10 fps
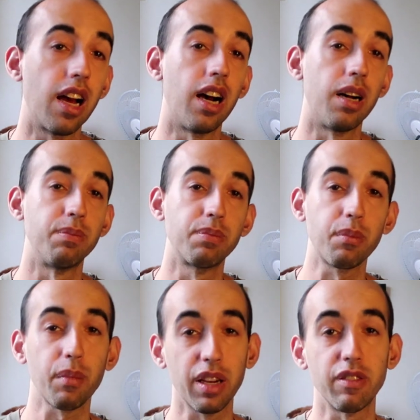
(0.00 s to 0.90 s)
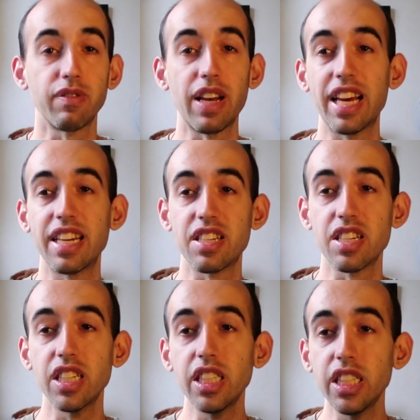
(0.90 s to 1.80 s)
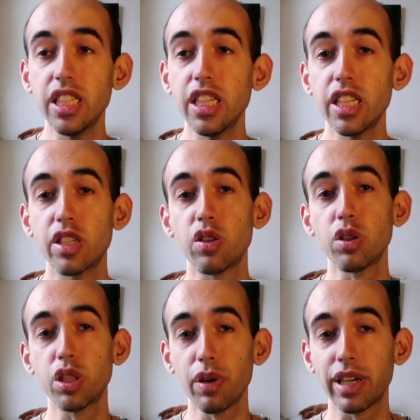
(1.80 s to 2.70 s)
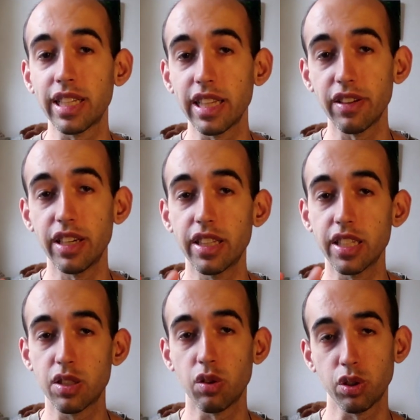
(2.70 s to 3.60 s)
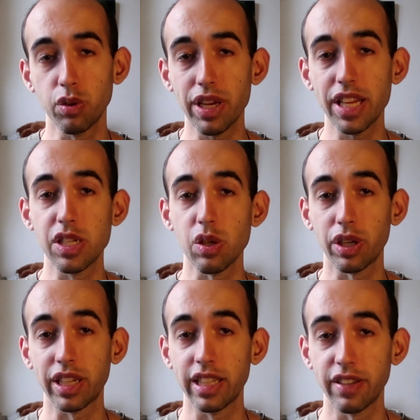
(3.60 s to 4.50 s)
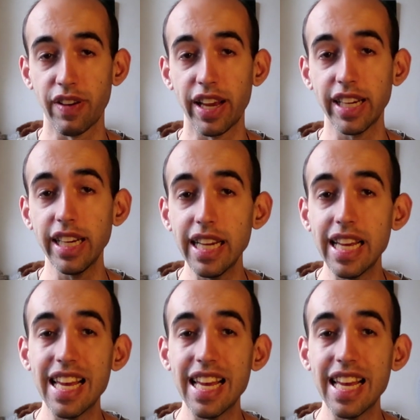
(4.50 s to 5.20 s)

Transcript: And there's also this also ends on a cliffhanger.